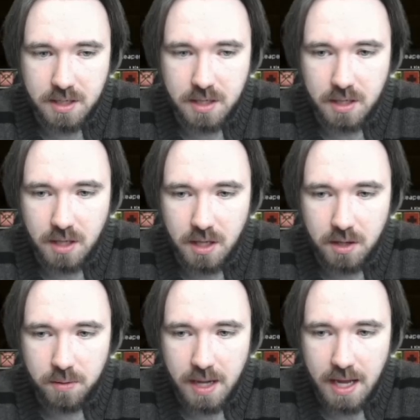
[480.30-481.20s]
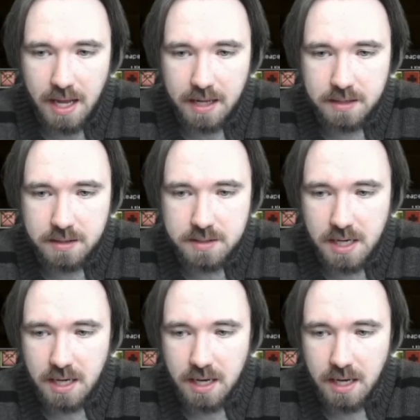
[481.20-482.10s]
go, and
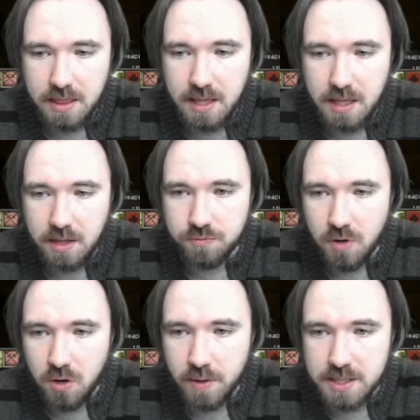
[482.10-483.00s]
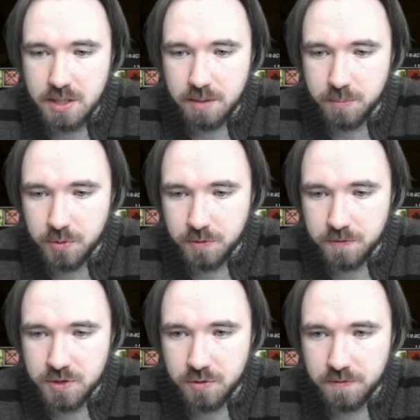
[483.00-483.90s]
the rogue is going to
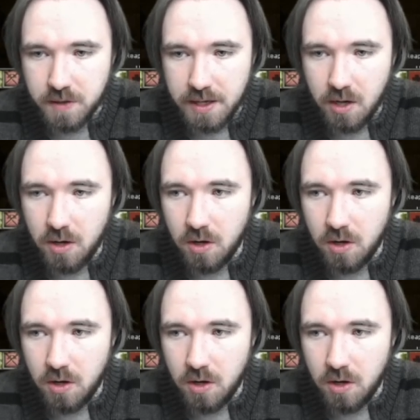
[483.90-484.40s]
move sort of like